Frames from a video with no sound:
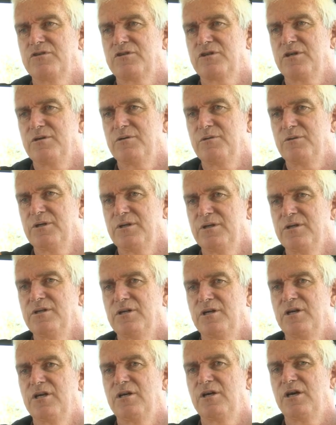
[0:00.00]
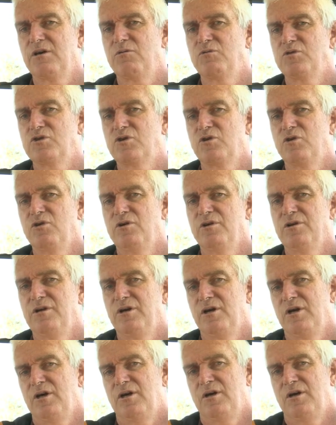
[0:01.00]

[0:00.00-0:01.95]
So he was gone.